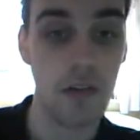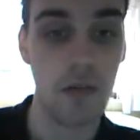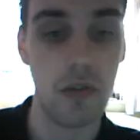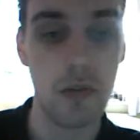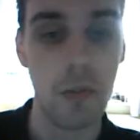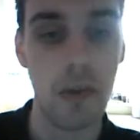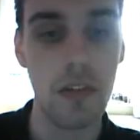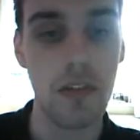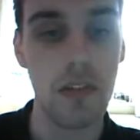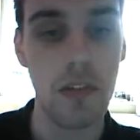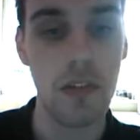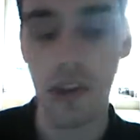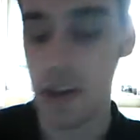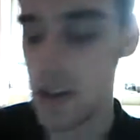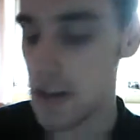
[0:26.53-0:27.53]
response
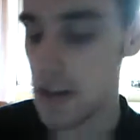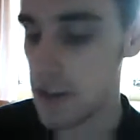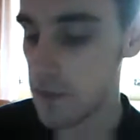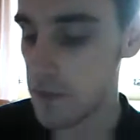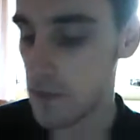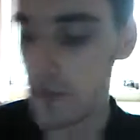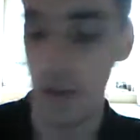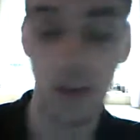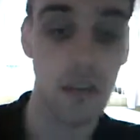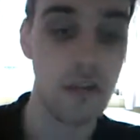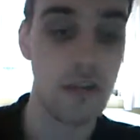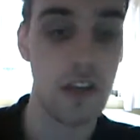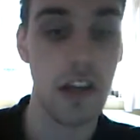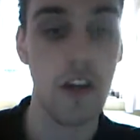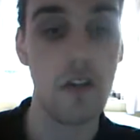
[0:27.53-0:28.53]
to him on
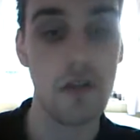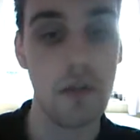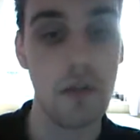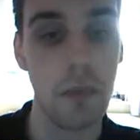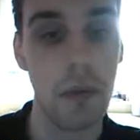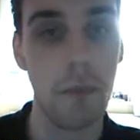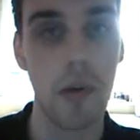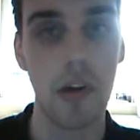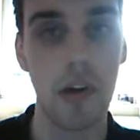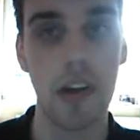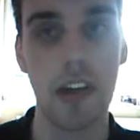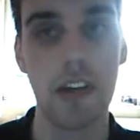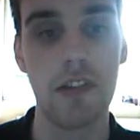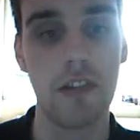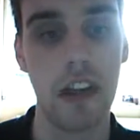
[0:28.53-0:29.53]
the Ultimate Booking
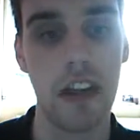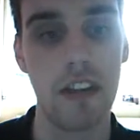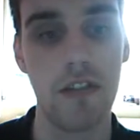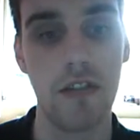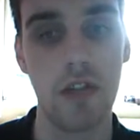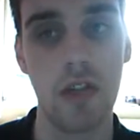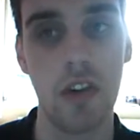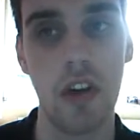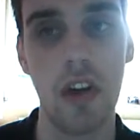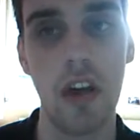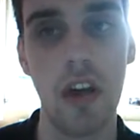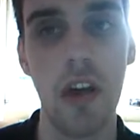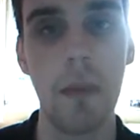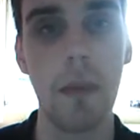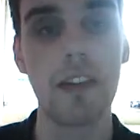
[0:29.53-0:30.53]
Challenge.
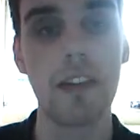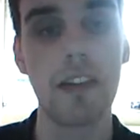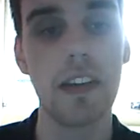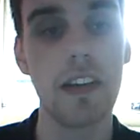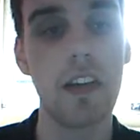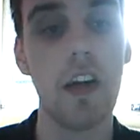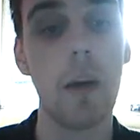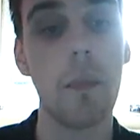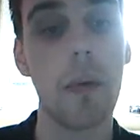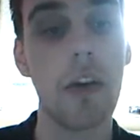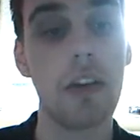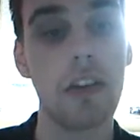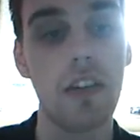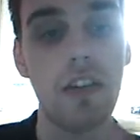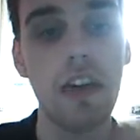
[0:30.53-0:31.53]
Basically, you've got to book
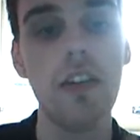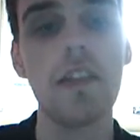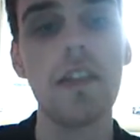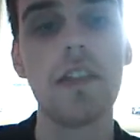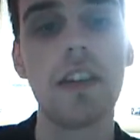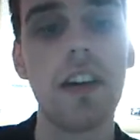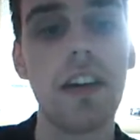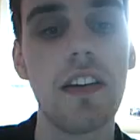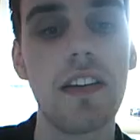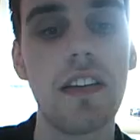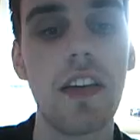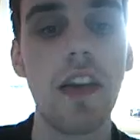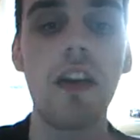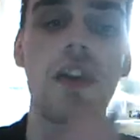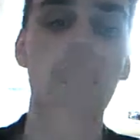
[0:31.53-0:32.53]
Survivor Series
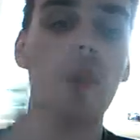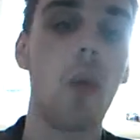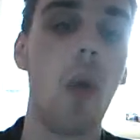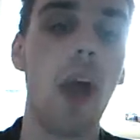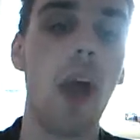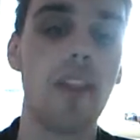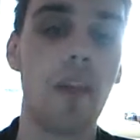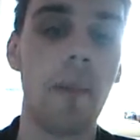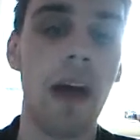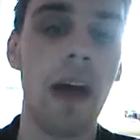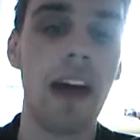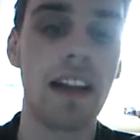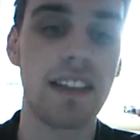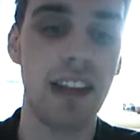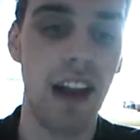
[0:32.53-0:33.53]
to
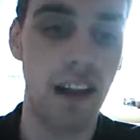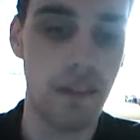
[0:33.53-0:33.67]
WrestleMania.